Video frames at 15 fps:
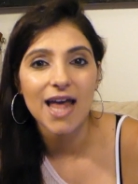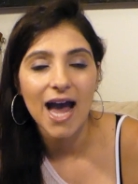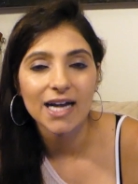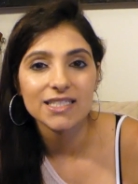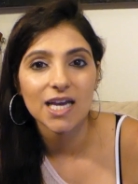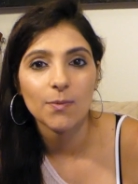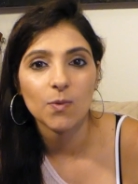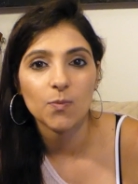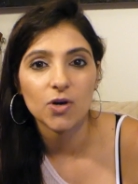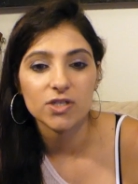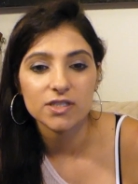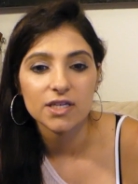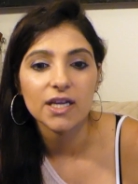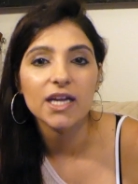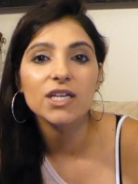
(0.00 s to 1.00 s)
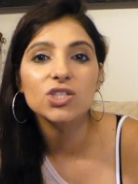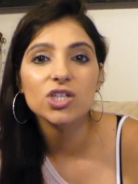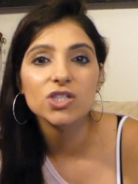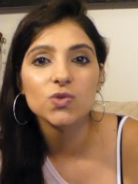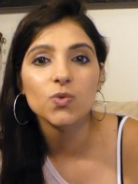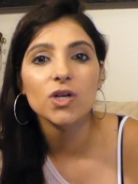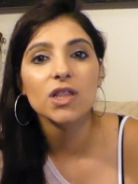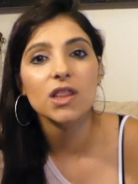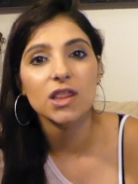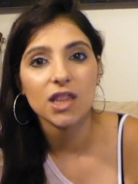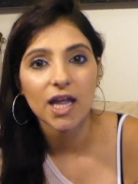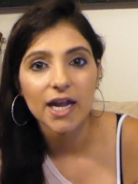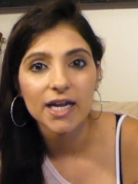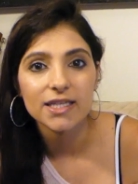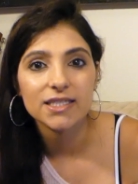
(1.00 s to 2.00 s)
that type of person. He just
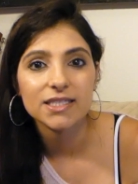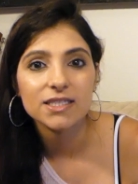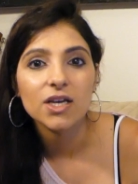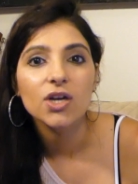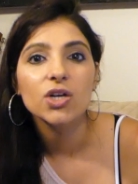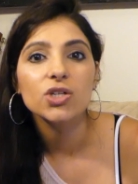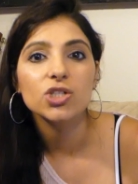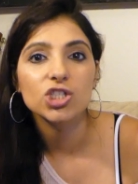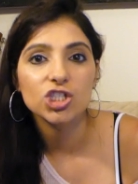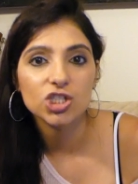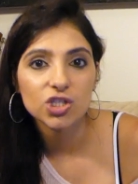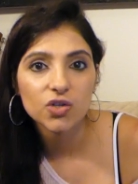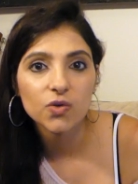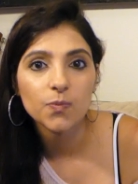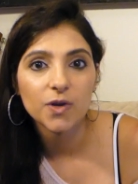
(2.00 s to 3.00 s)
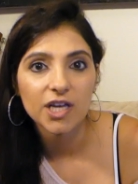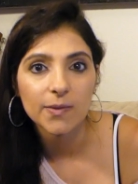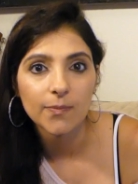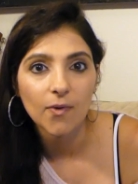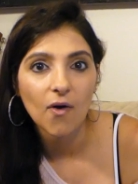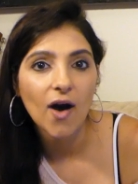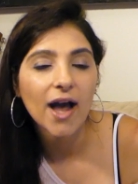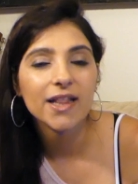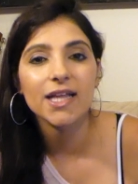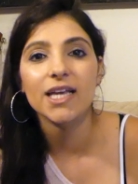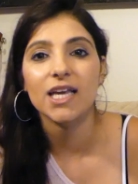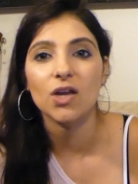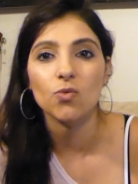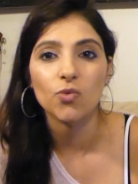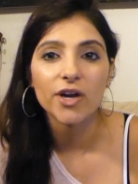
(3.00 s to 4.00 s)
relates to people. I
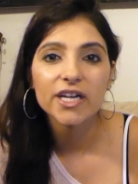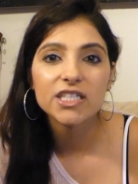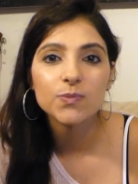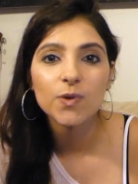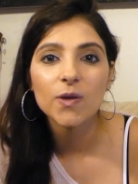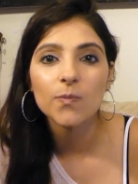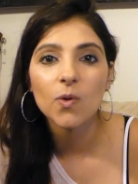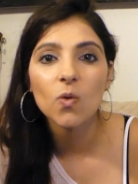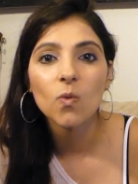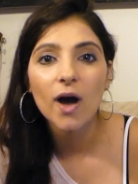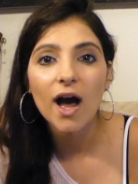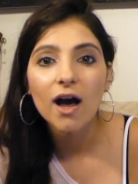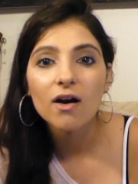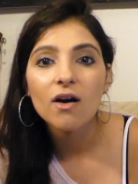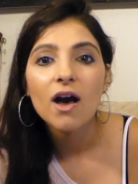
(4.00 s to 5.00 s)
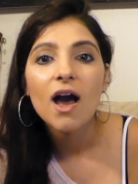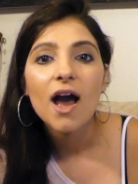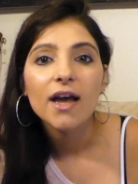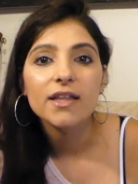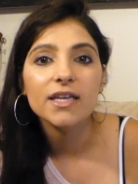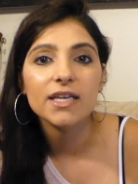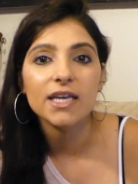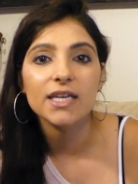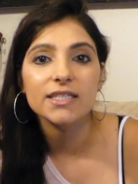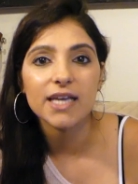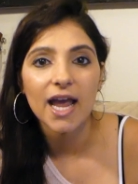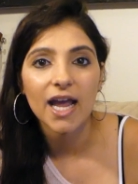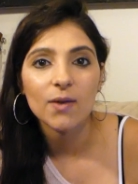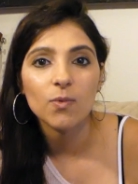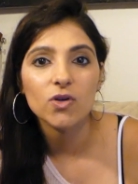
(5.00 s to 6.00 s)
think he reads people well. I think he's
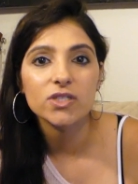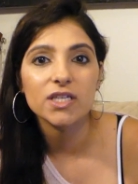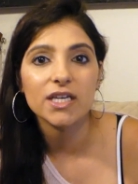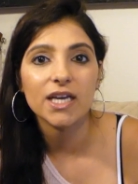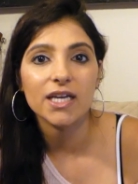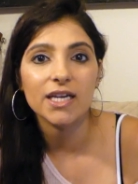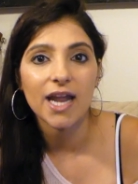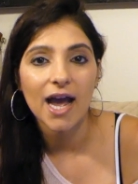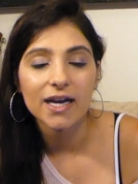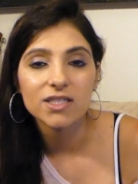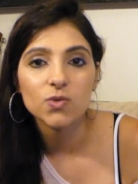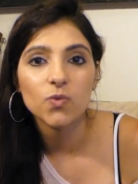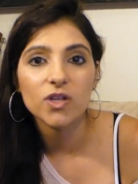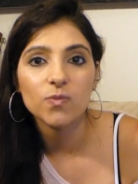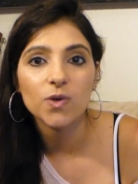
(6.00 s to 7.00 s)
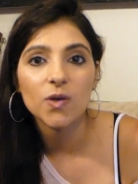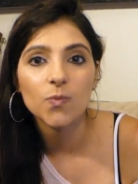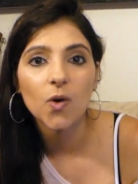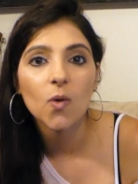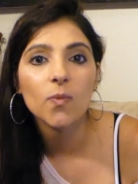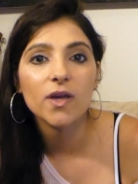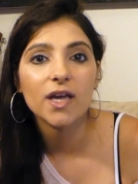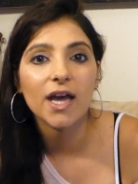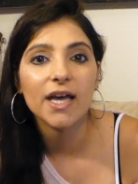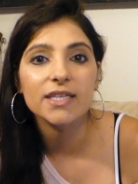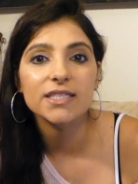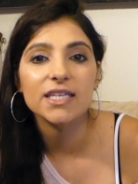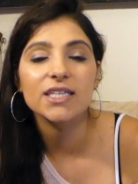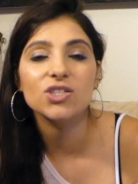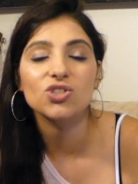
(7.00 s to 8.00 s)
able to connect with people
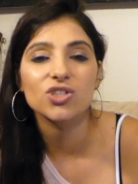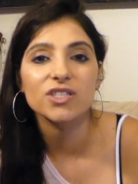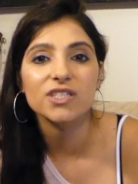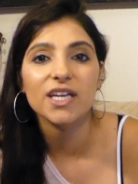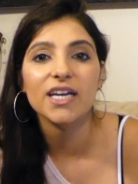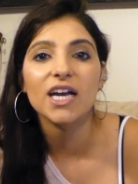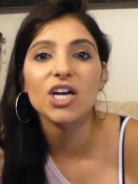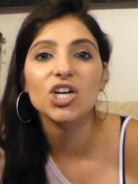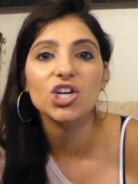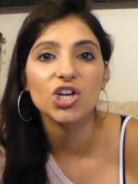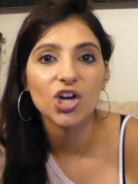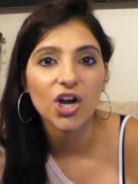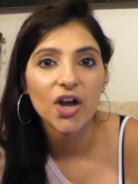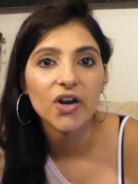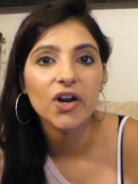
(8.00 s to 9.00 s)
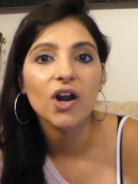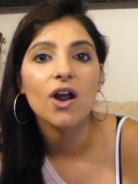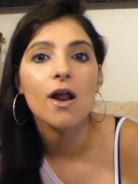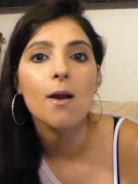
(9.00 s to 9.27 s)
because he's just like a good